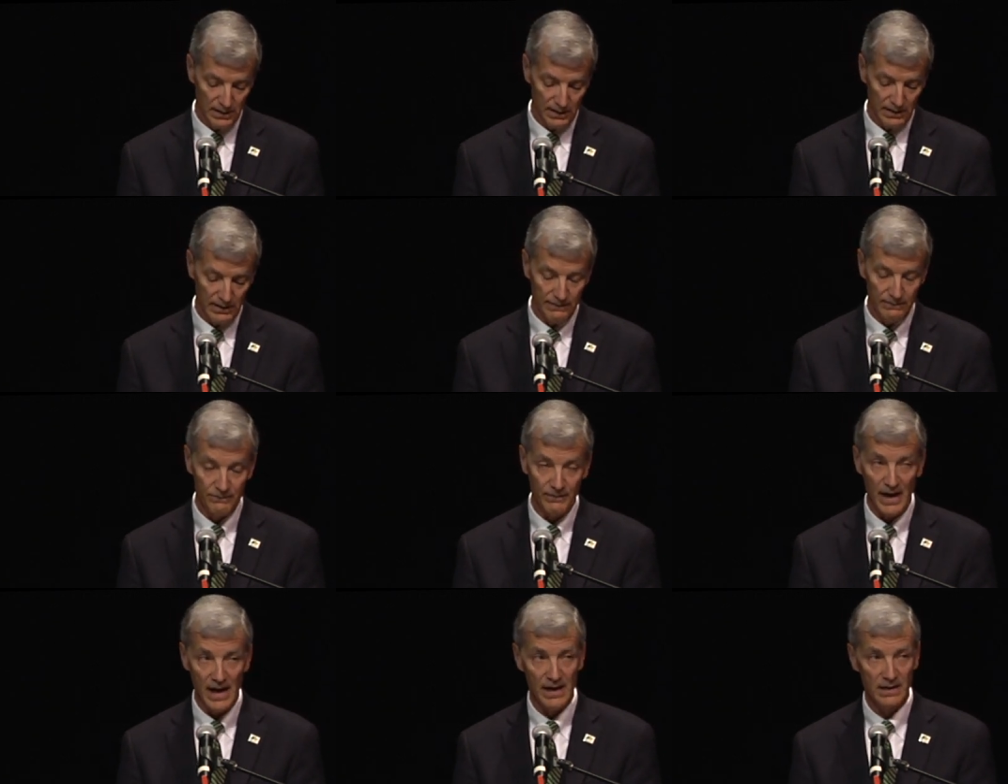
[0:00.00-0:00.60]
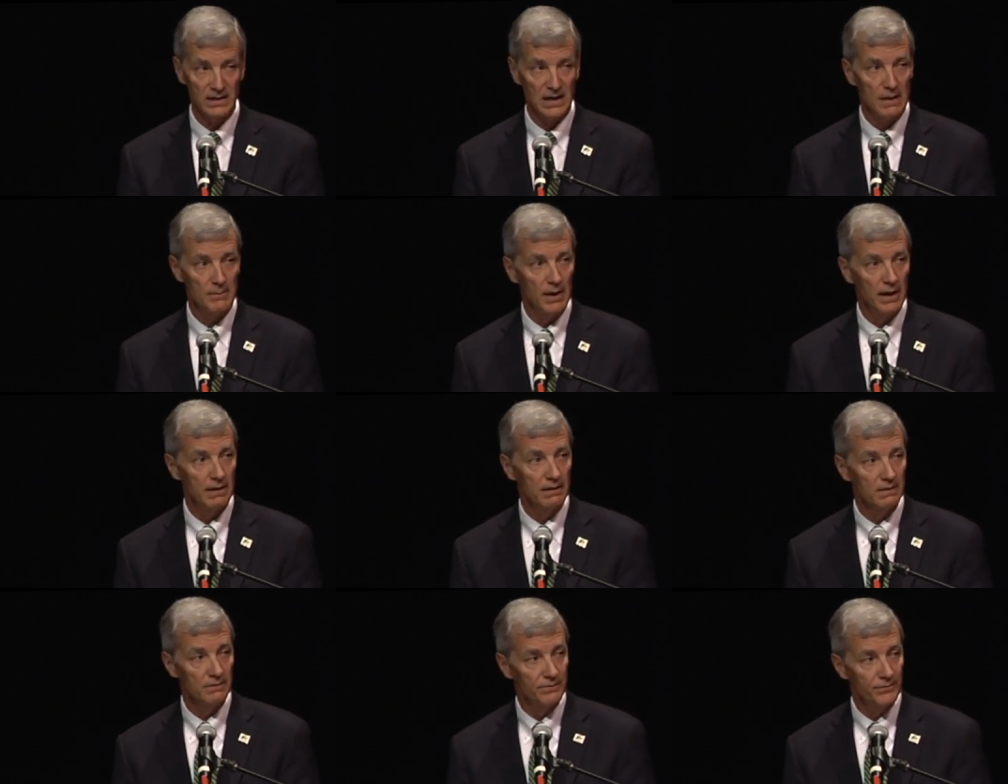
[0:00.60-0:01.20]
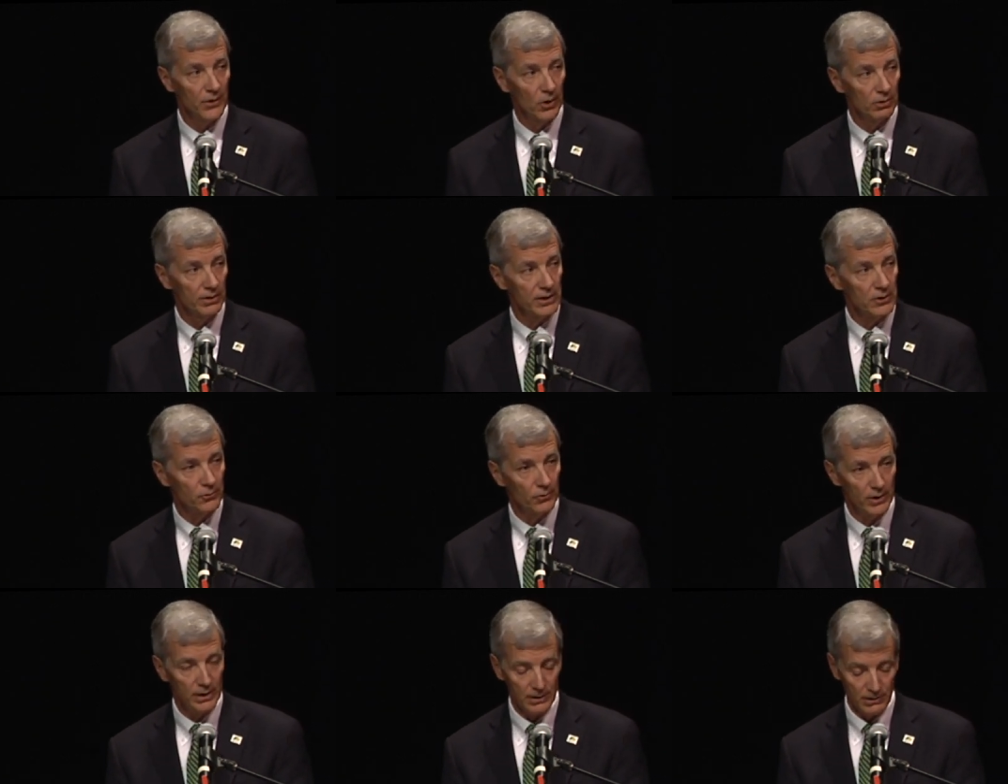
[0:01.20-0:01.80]
In fact, I'm a fairly
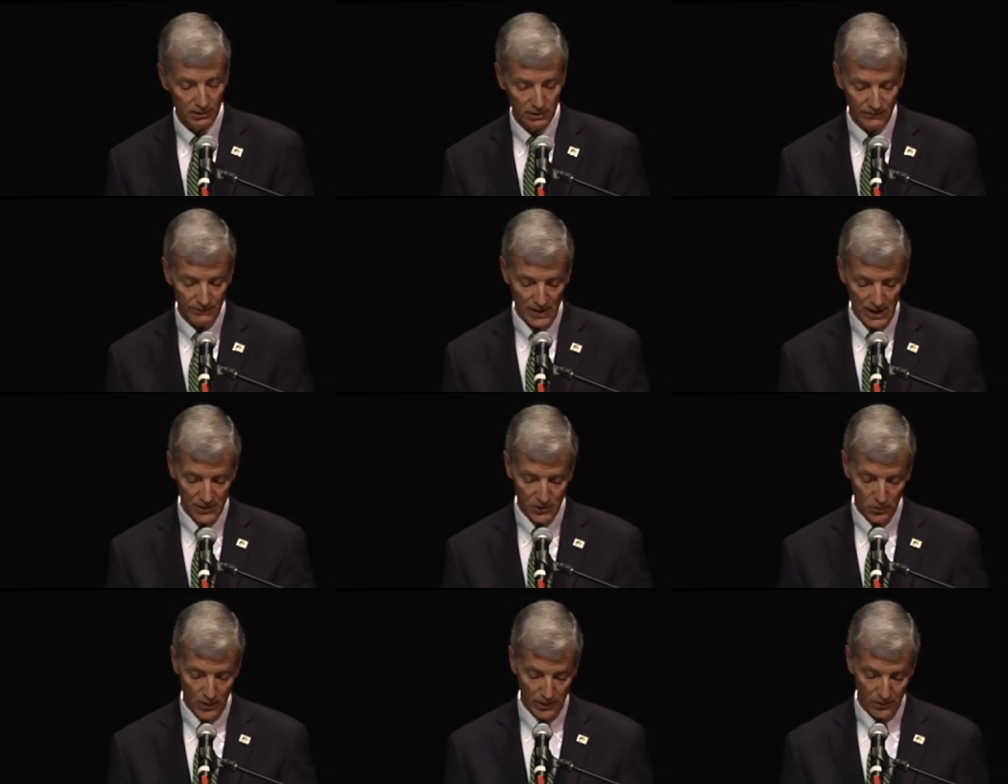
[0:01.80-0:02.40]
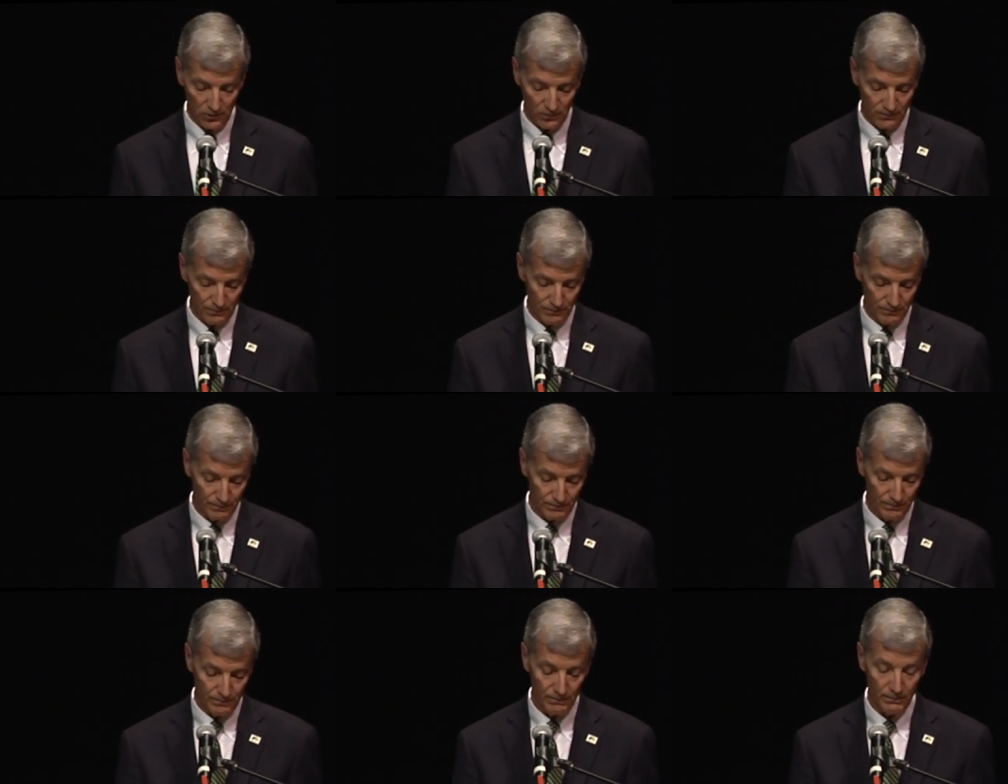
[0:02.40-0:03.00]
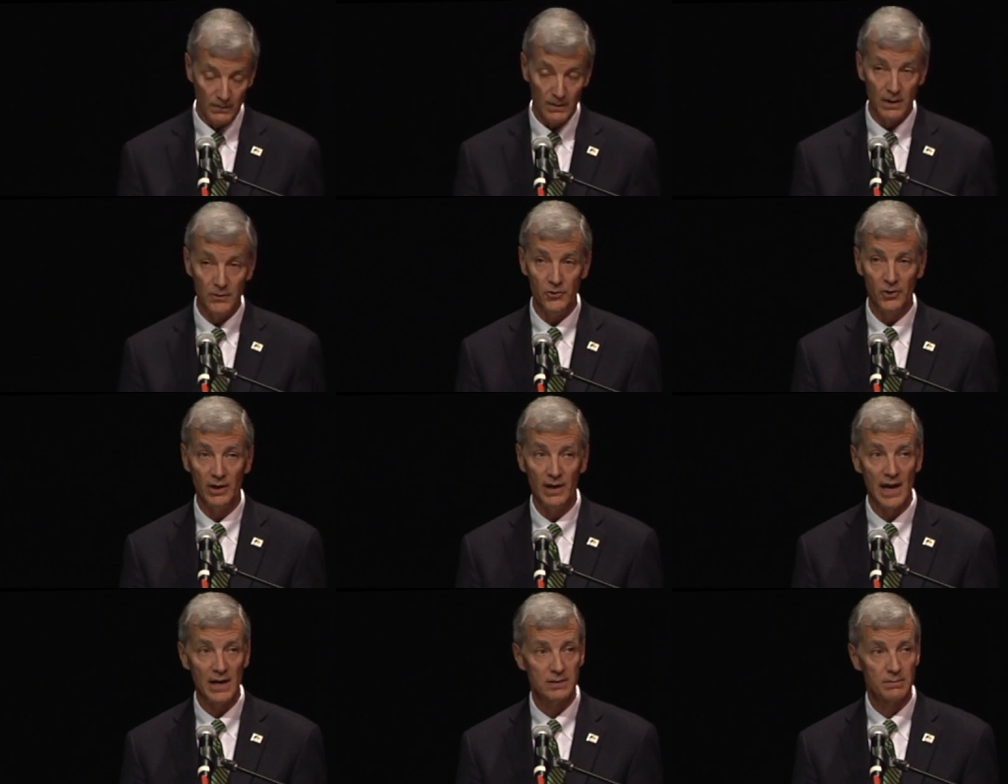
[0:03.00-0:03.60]
critical evaluator, and you
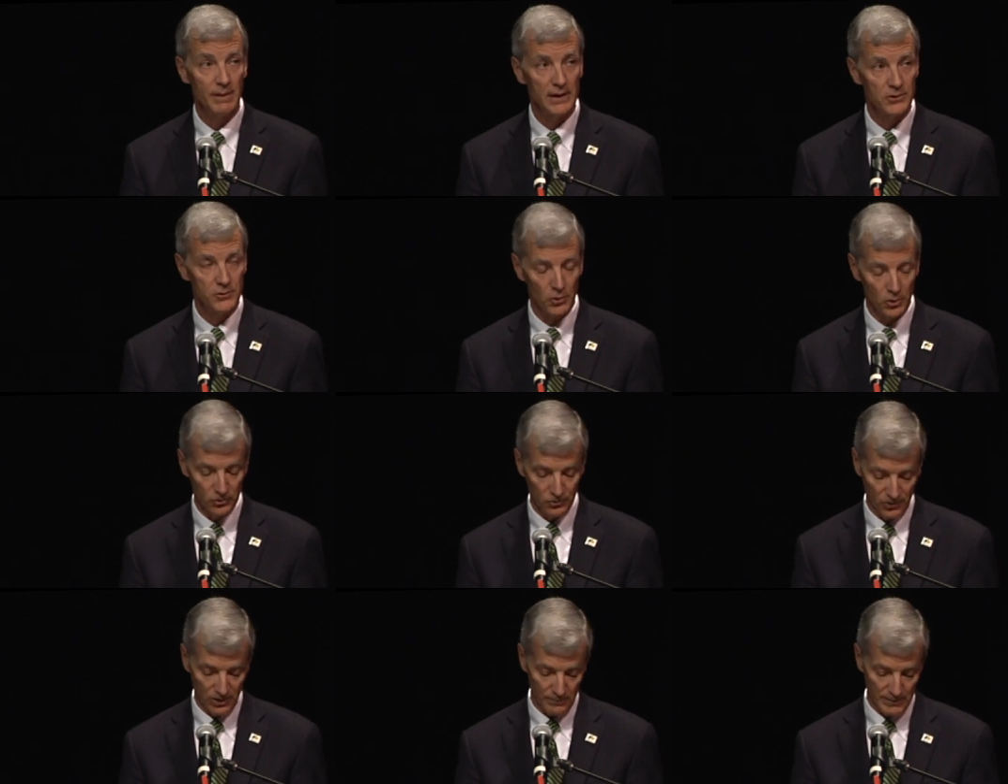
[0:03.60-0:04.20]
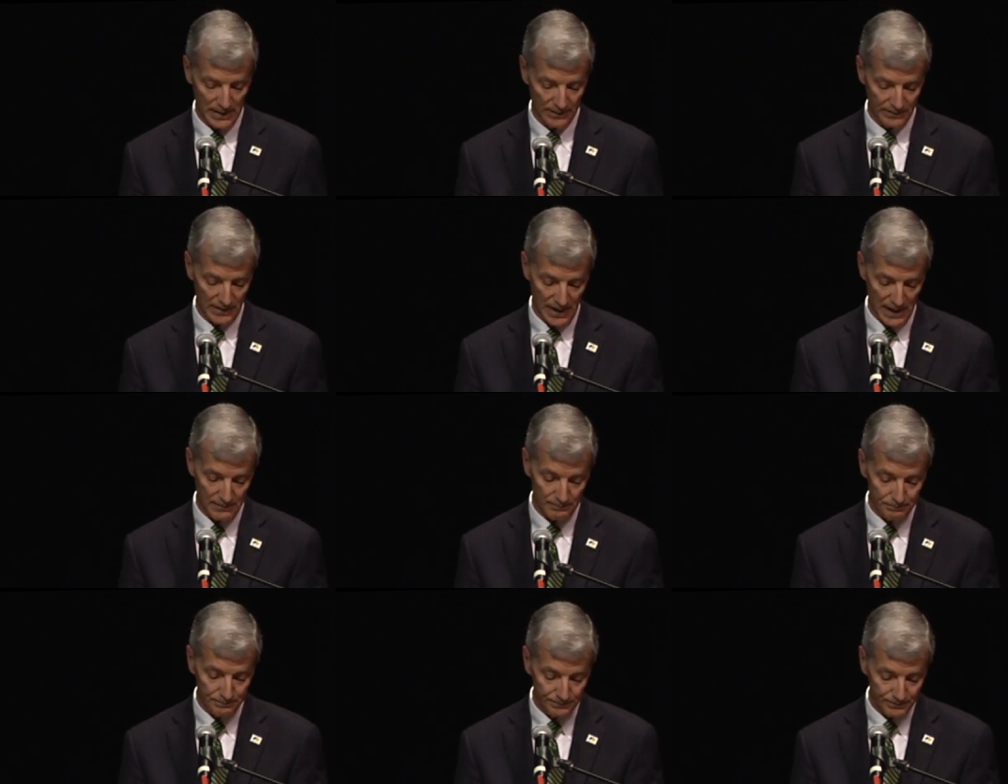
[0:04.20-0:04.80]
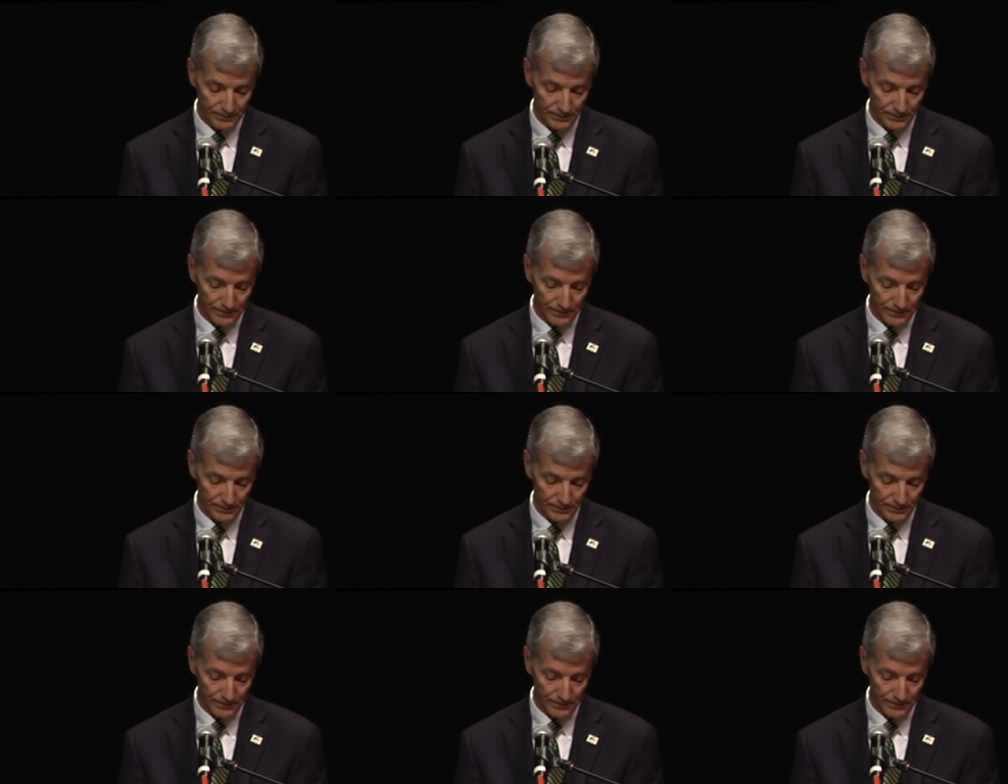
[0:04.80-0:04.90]
can ask my children about that.